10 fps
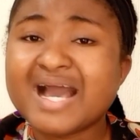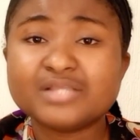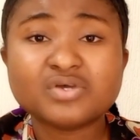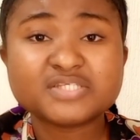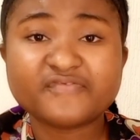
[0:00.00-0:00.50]

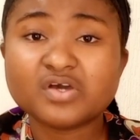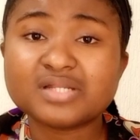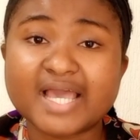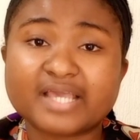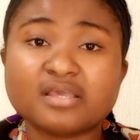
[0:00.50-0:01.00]
I just felt
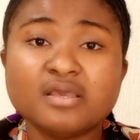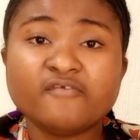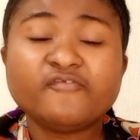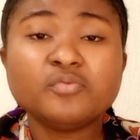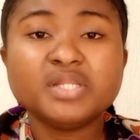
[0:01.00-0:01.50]
like
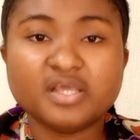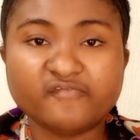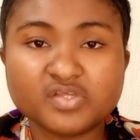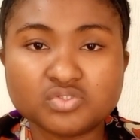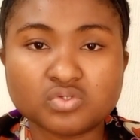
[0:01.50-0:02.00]
filming a
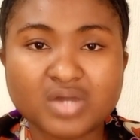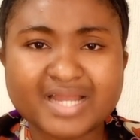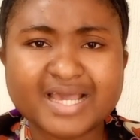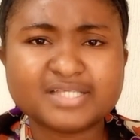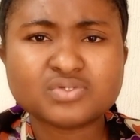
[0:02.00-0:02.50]
video
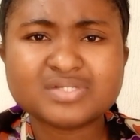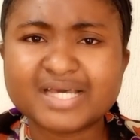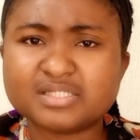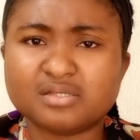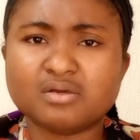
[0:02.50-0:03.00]
and I saw
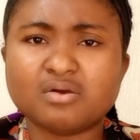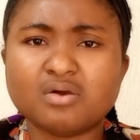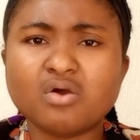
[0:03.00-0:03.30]
that the